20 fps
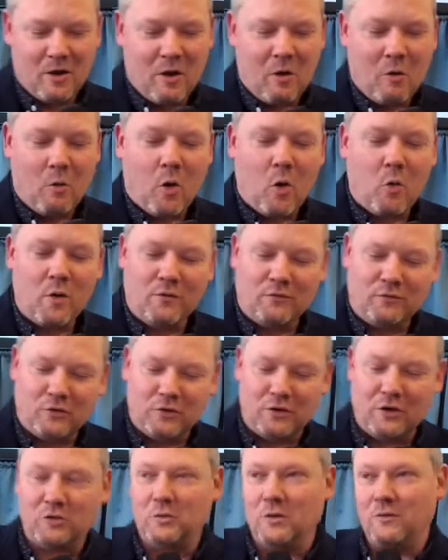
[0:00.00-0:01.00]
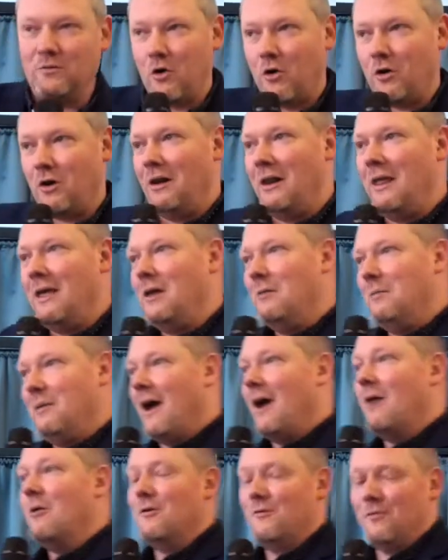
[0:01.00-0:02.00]
What we've done is we've gone a little bit
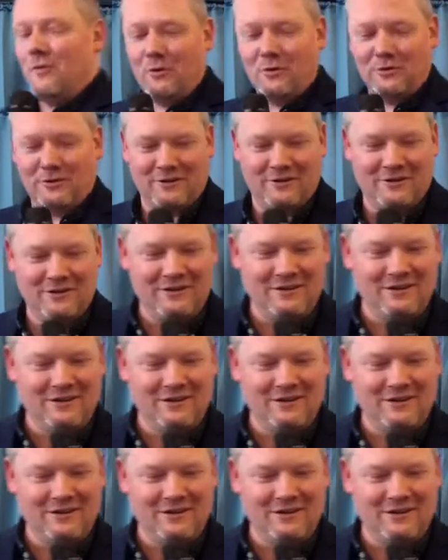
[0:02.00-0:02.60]
out of order.